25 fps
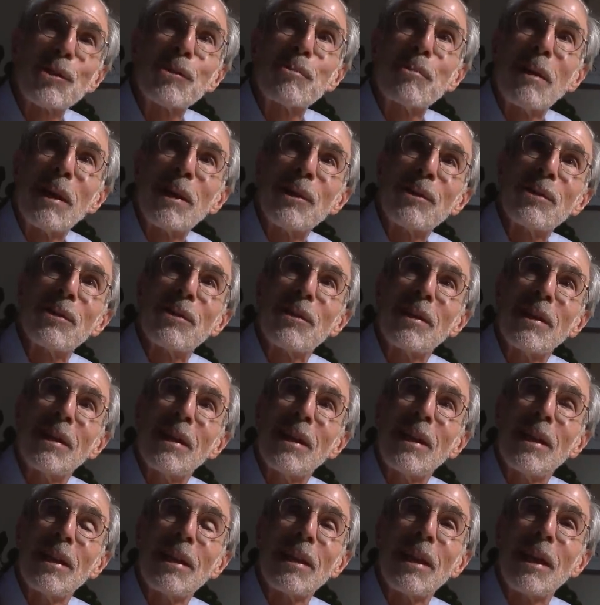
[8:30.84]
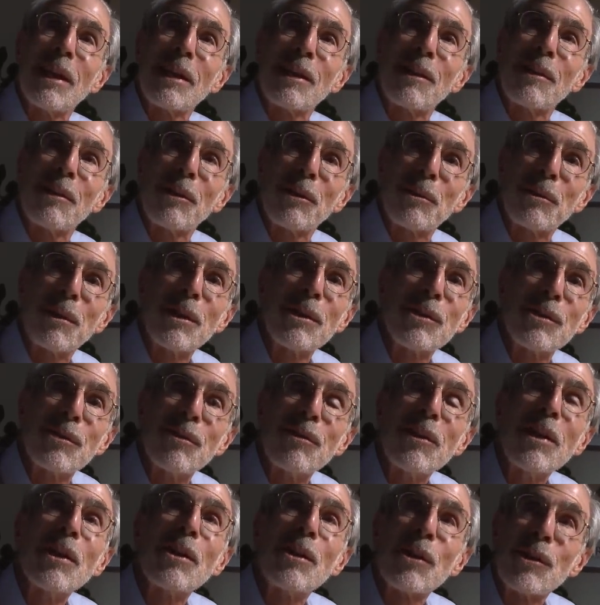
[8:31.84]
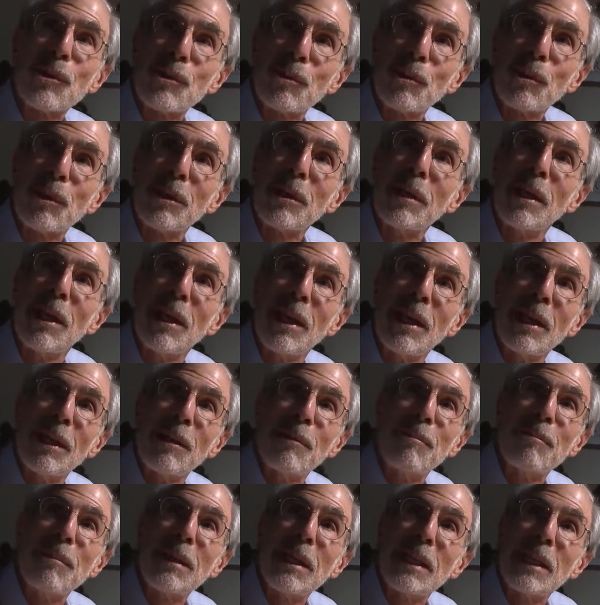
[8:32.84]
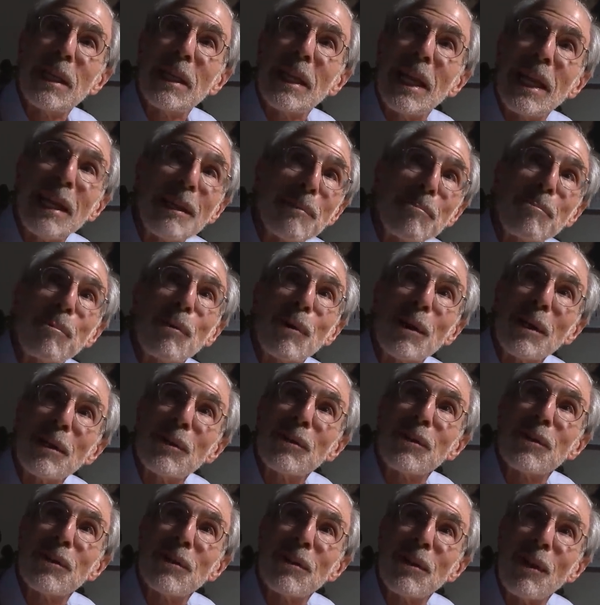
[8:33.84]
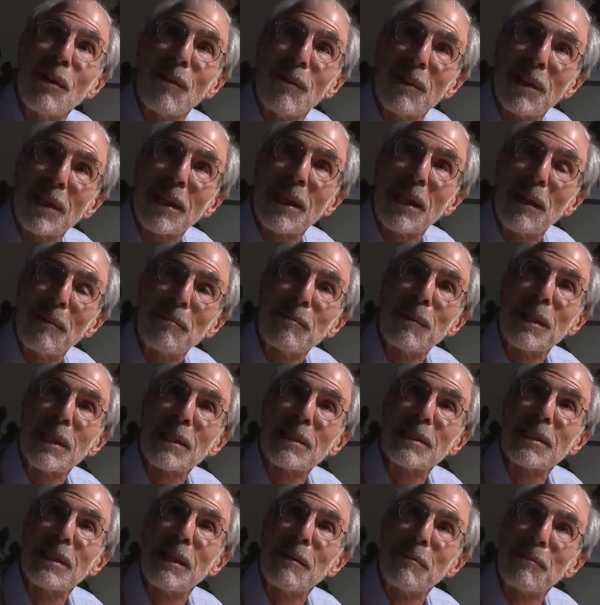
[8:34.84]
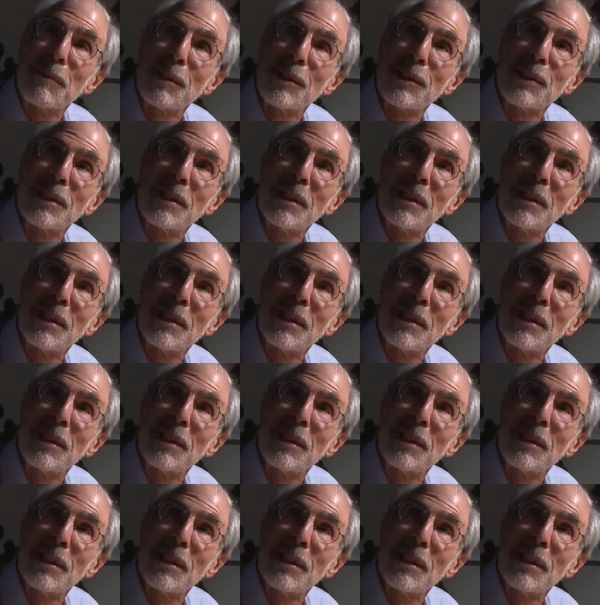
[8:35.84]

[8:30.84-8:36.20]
space, like three spheres would, meet in 8 points over the complex numbers.